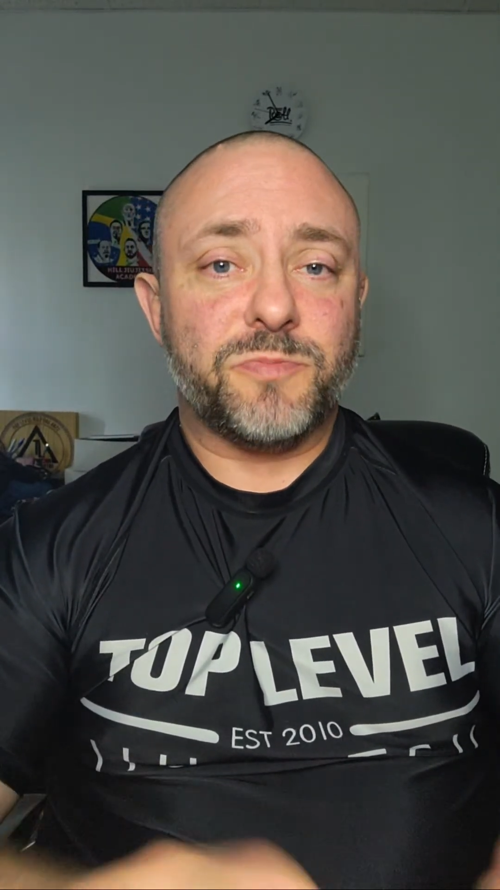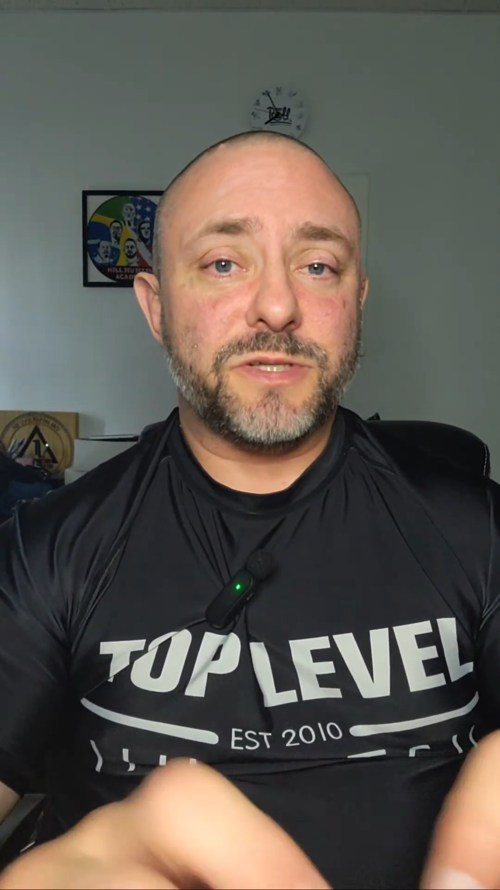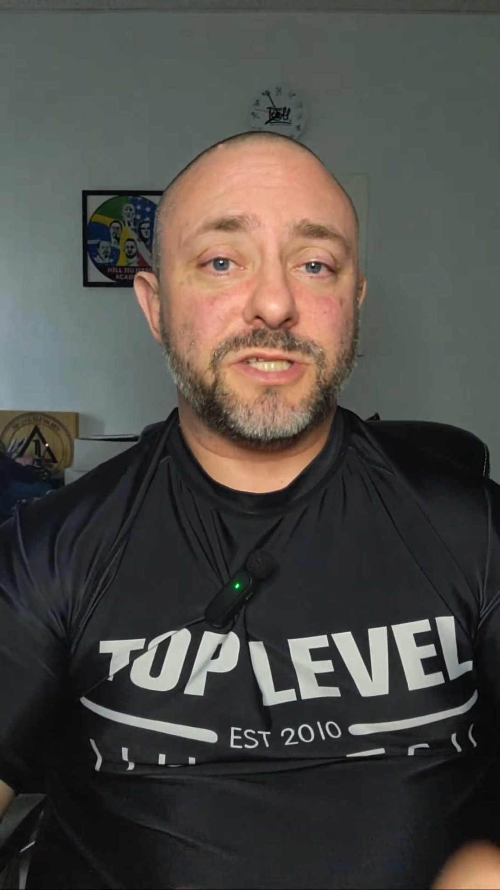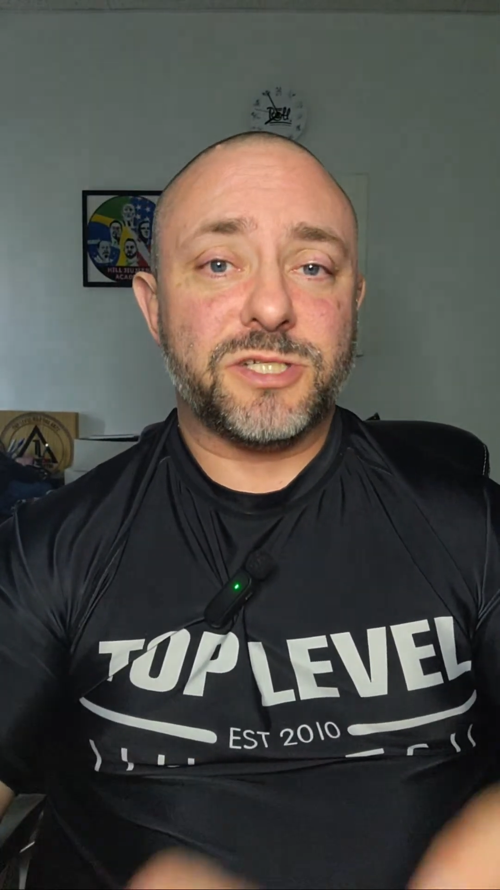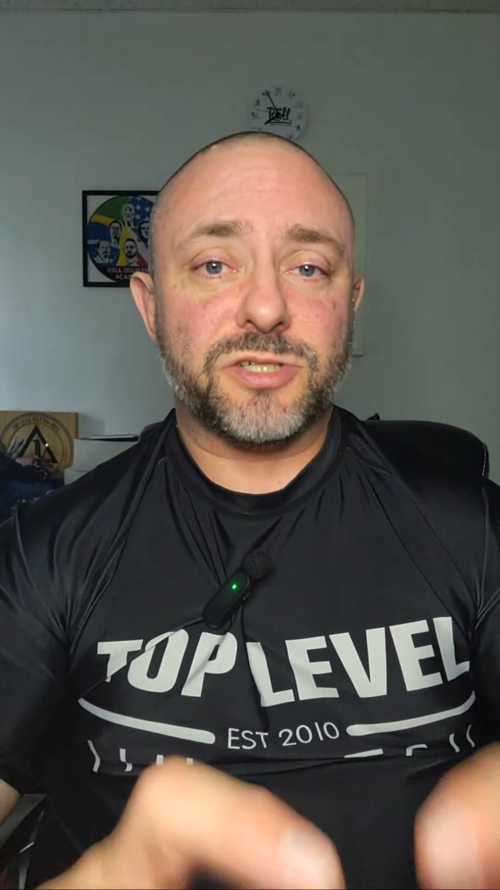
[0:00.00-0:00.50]

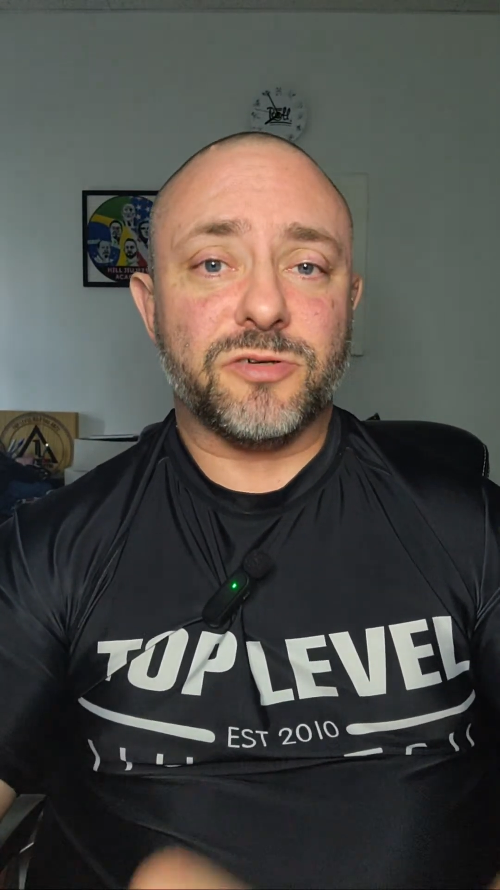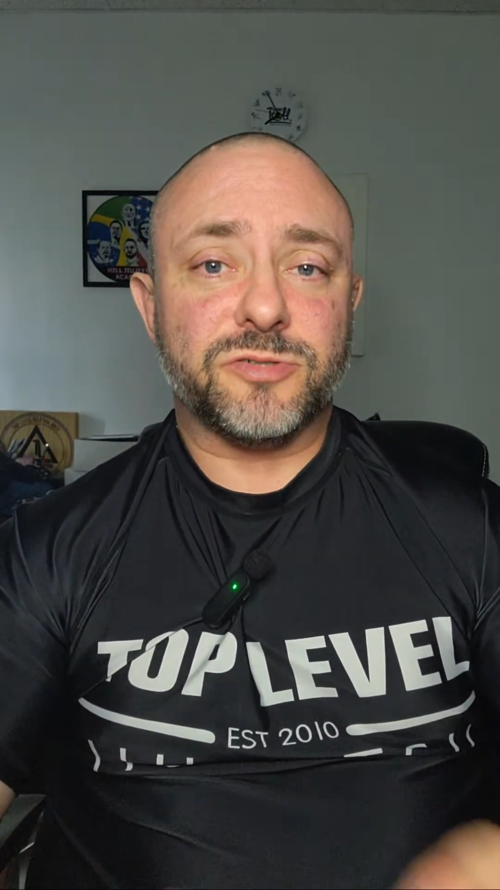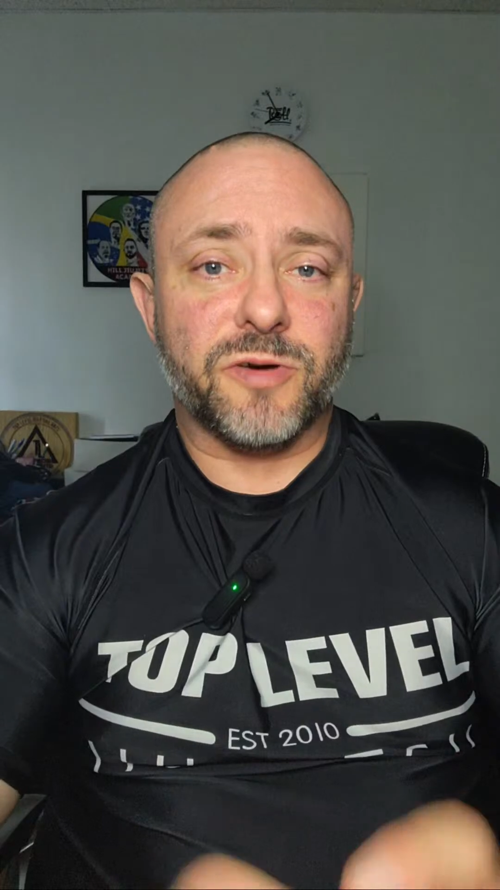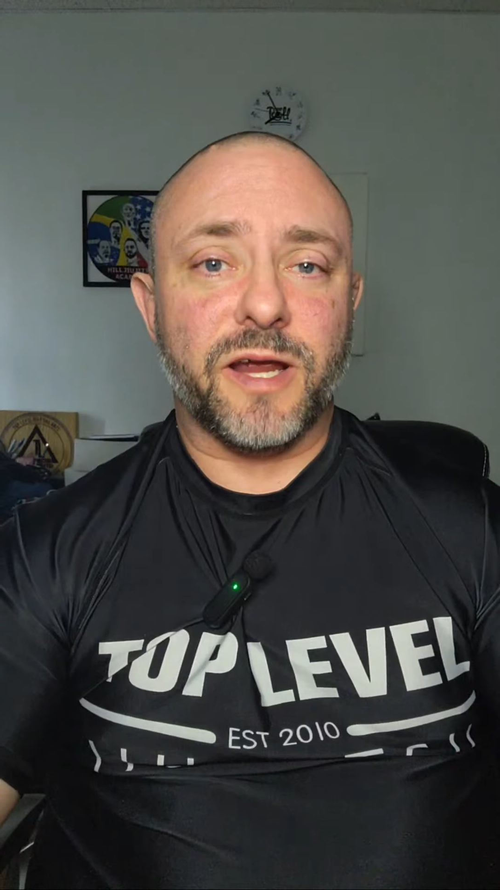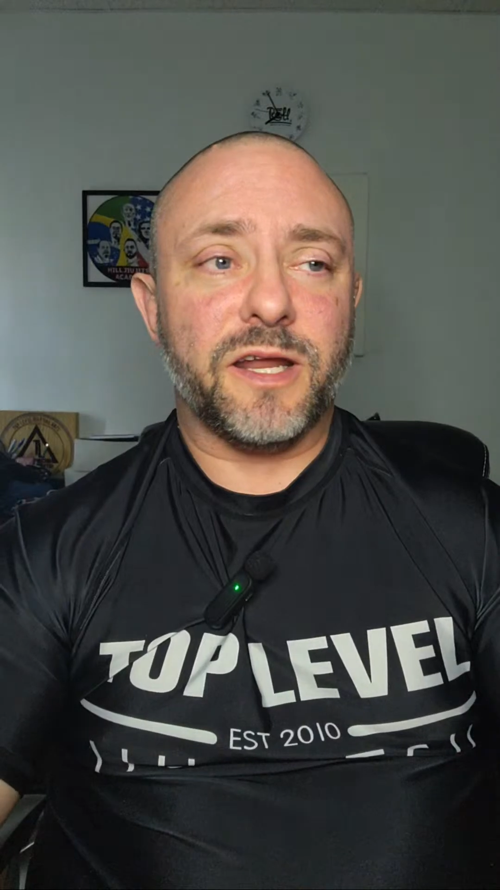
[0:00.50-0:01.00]
positional
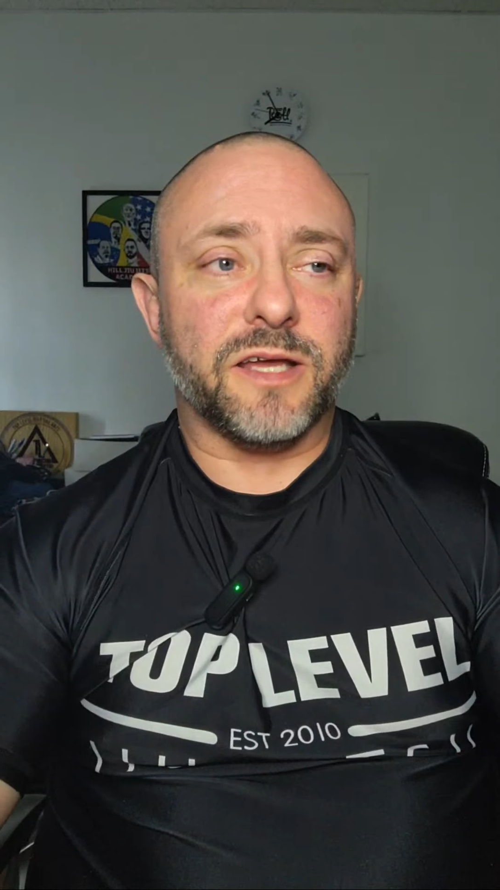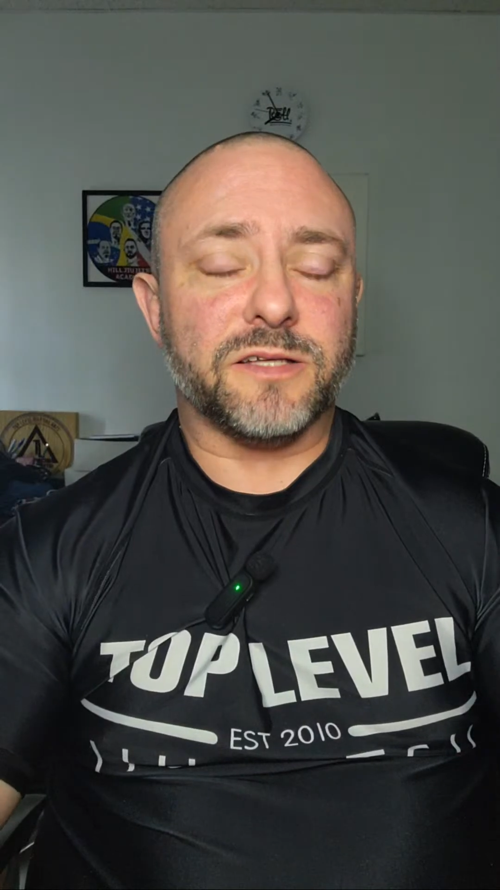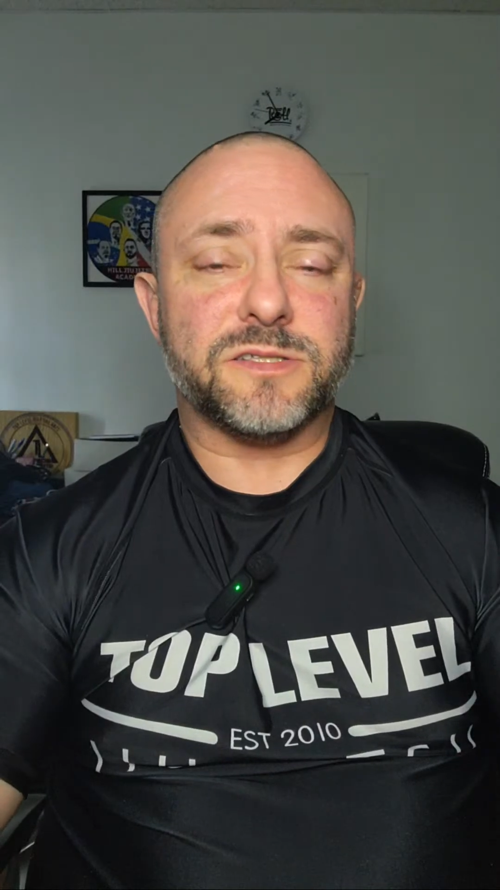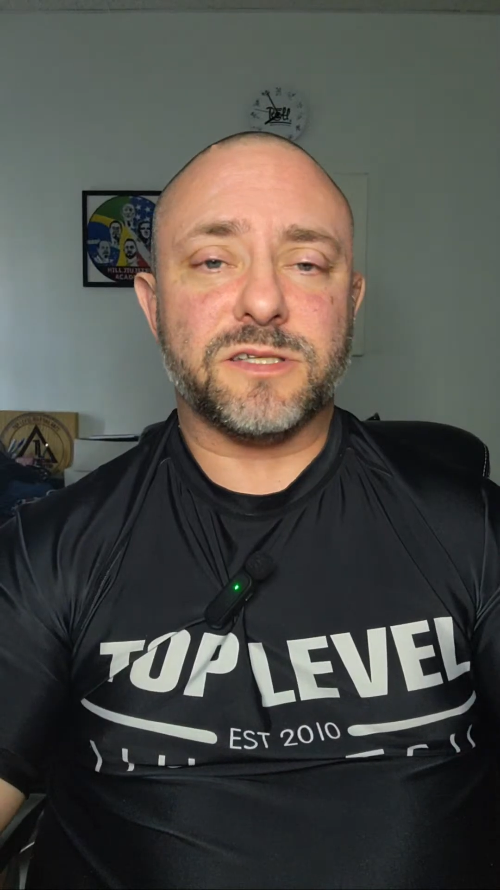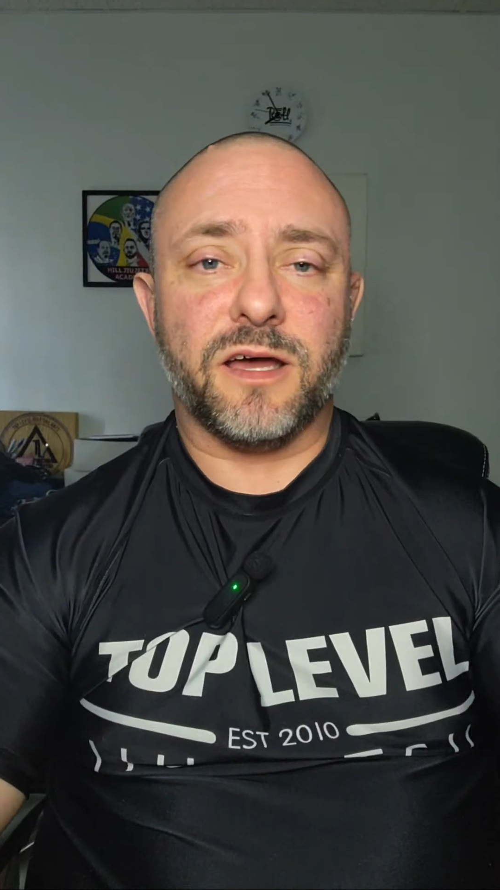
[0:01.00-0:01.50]

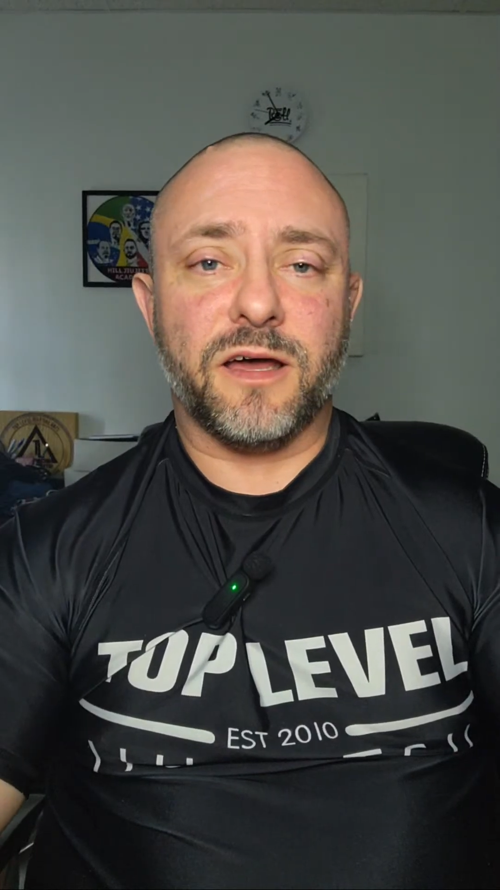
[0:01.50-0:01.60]
trainings,